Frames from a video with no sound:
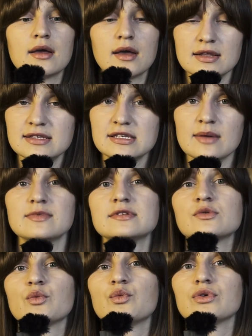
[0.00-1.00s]

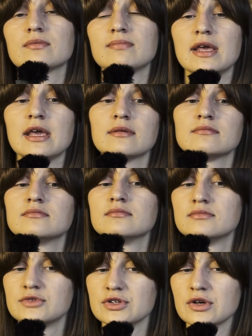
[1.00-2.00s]
concepts would be
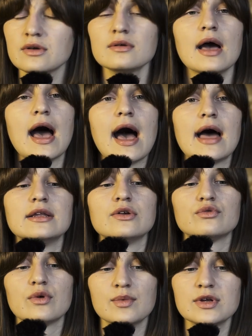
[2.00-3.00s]
2, and
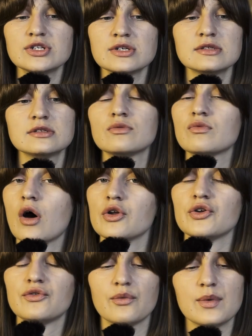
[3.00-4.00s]
revisions,
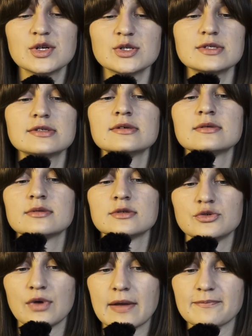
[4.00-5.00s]
round of revisions,
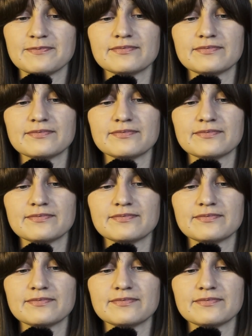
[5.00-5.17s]
3.